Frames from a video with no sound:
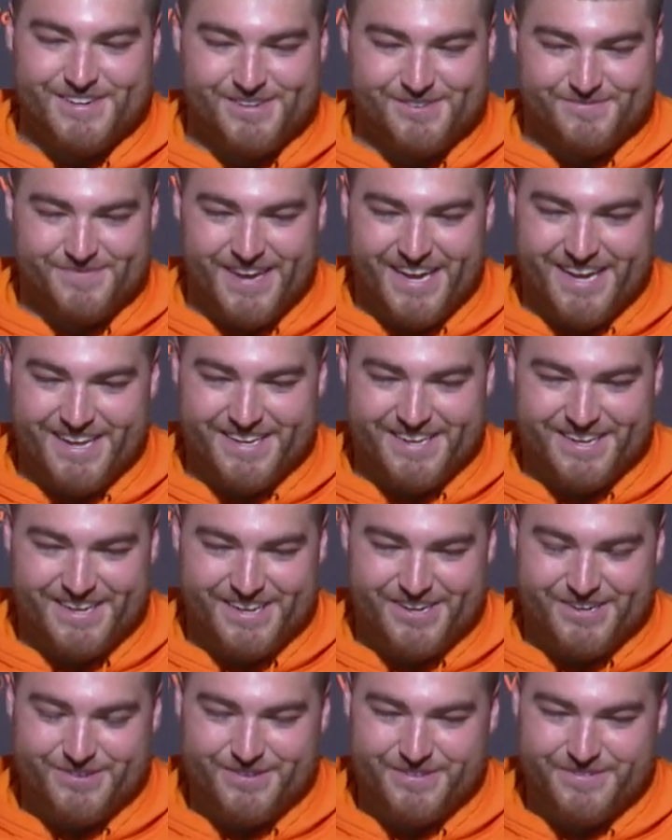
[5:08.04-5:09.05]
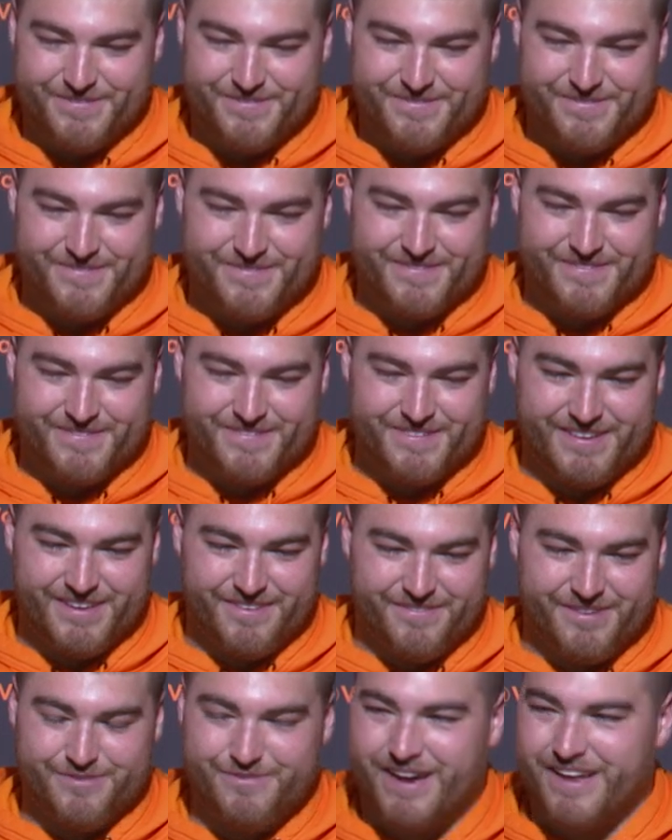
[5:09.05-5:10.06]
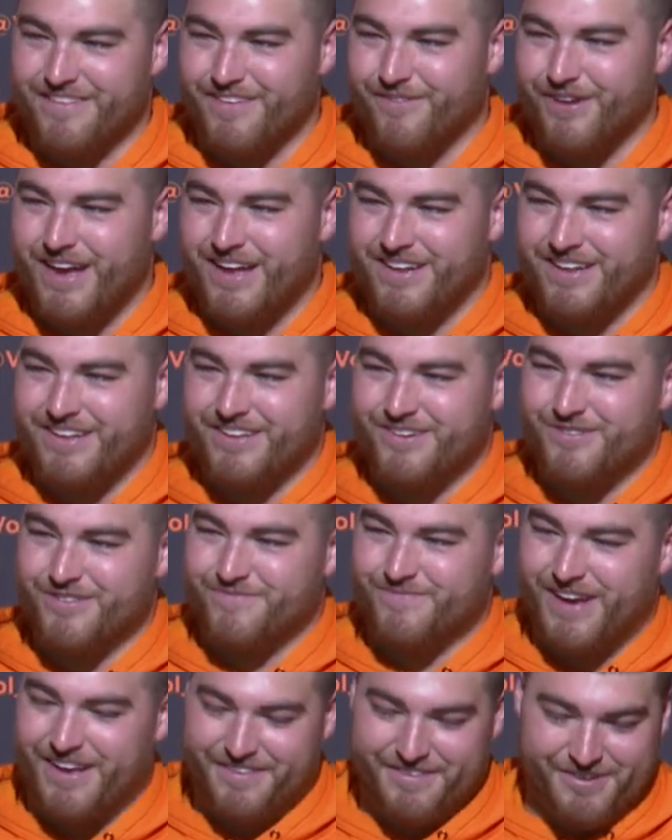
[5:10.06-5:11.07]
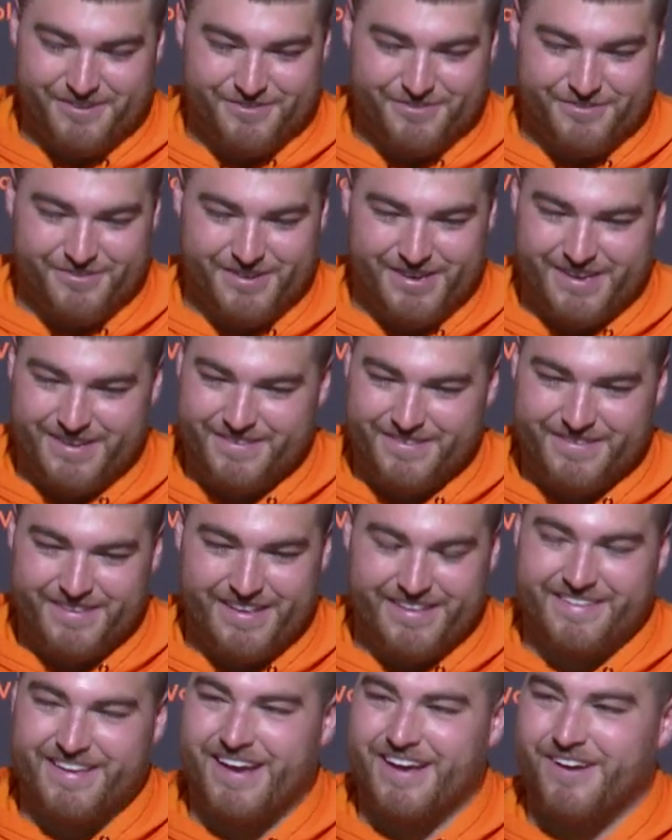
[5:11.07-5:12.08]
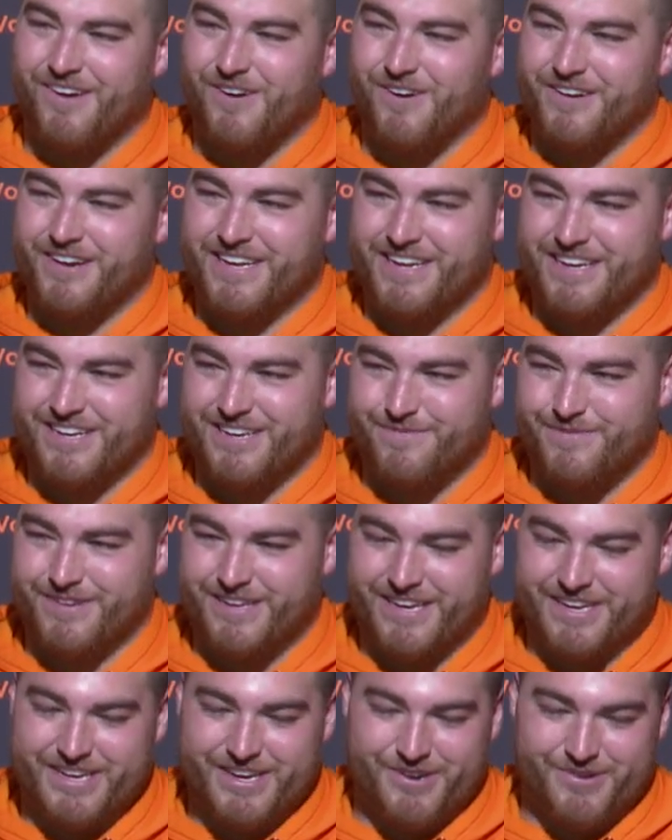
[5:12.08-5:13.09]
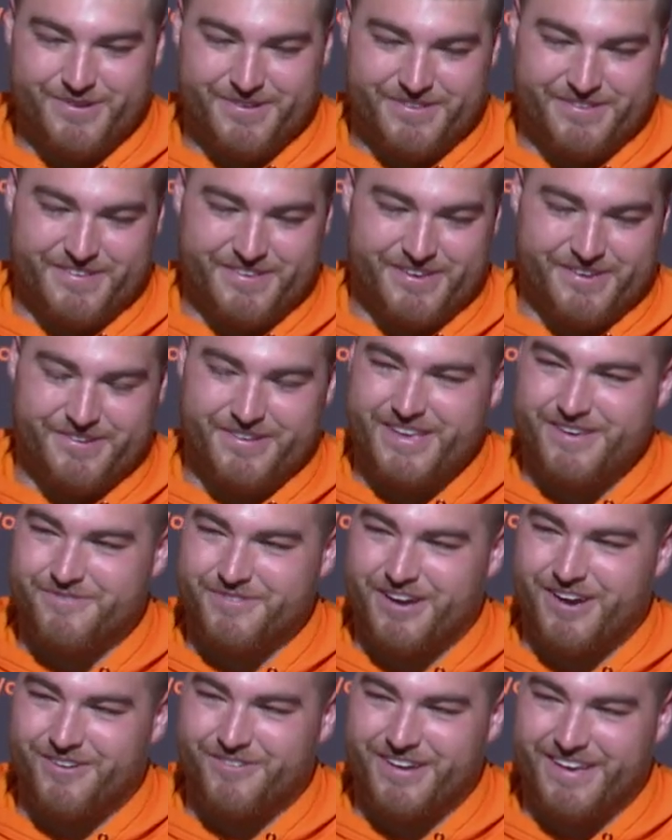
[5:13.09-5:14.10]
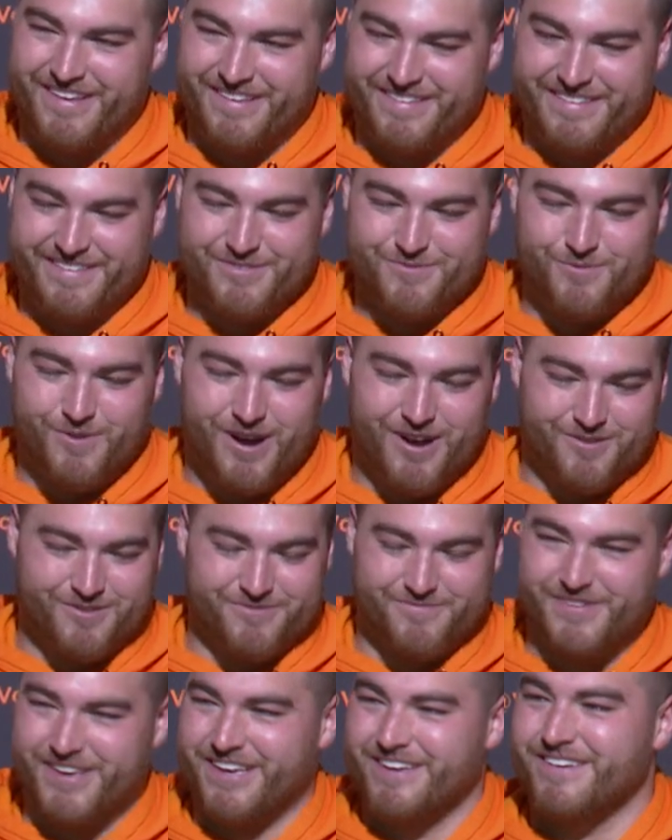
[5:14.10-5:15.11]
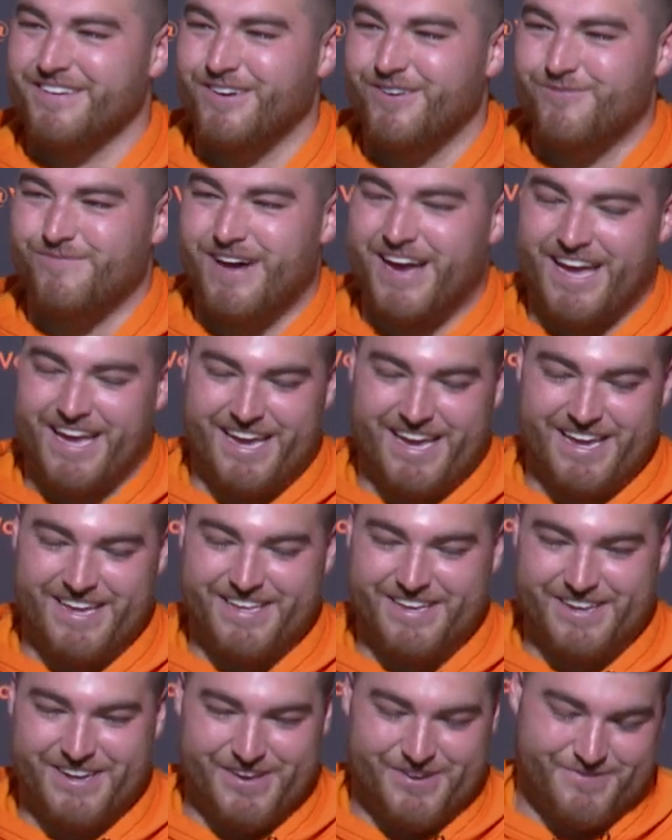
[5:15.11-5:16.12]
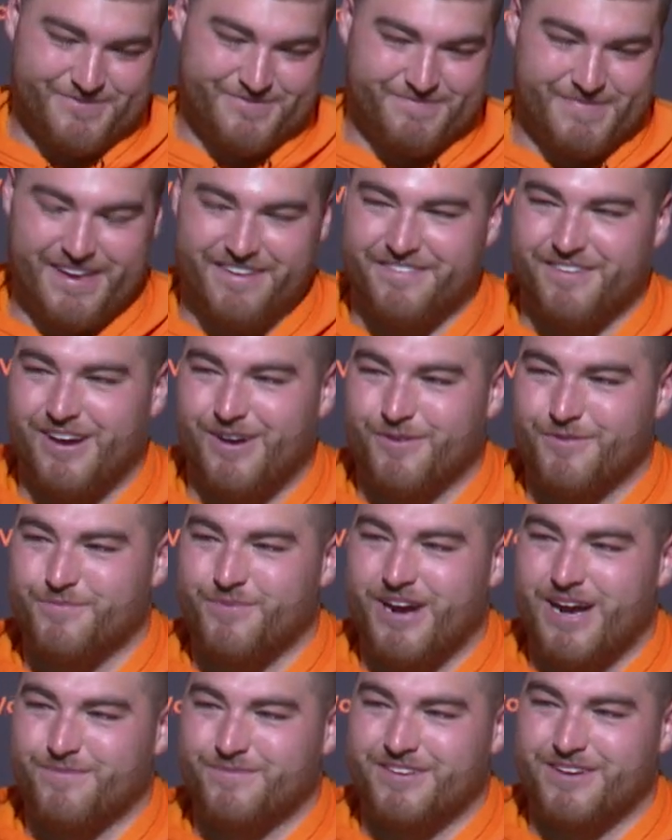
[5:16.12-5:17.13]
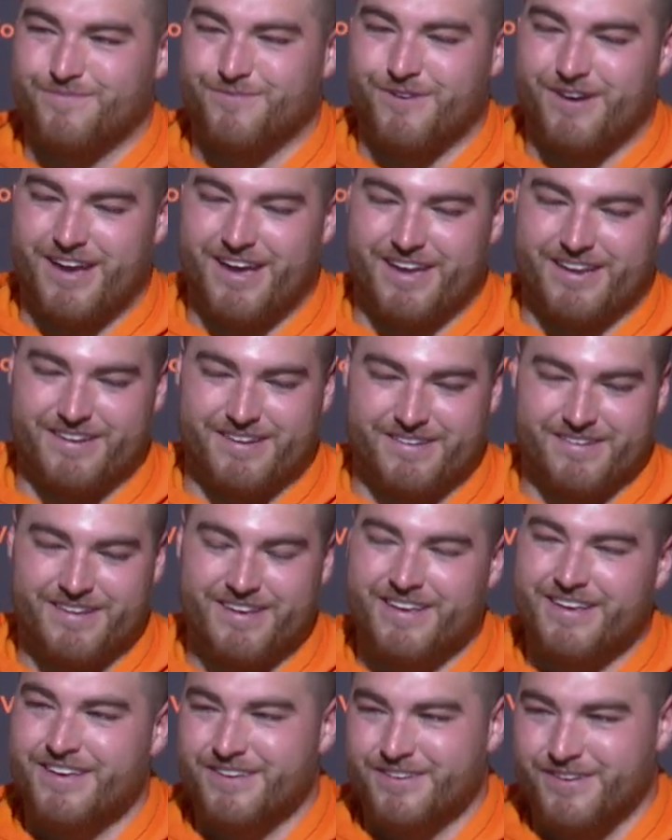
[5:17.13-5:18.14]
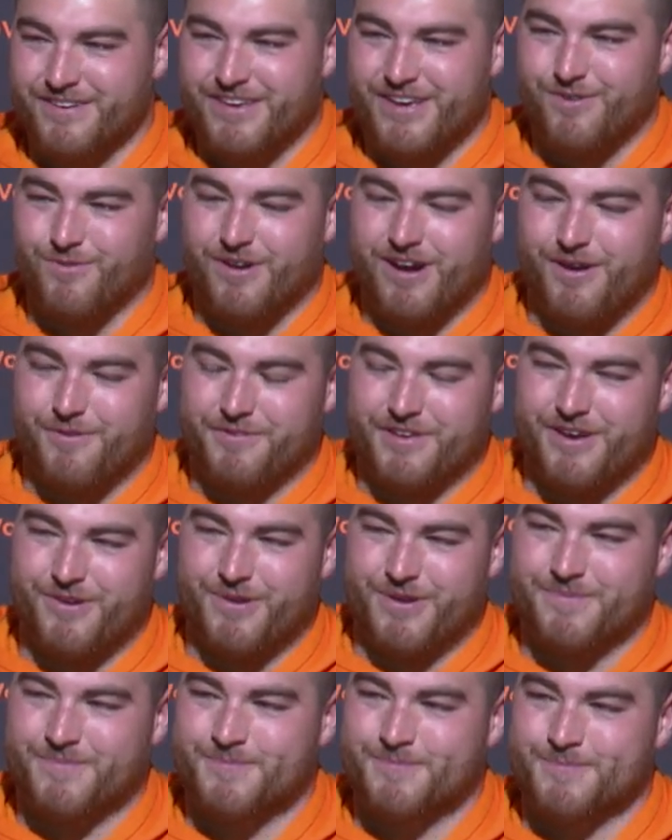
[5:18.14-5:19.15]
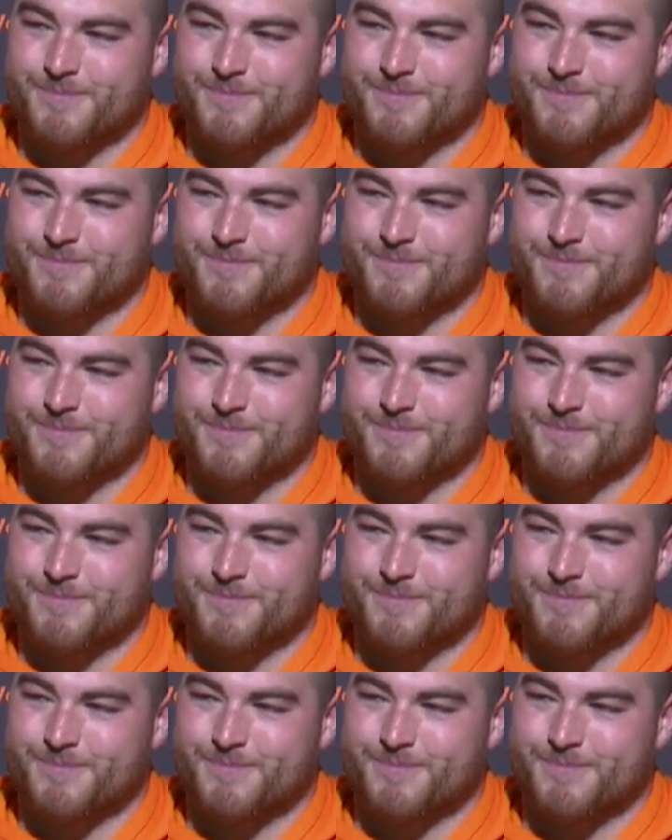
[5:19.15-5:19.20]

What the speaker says: Oh, man. You know, if anybody's ever had to deal with my surgery, it's kind of hard to get up and get going. So he would always walk with me, hold my hand, you know, make sure I was propped up right and could get where I was going.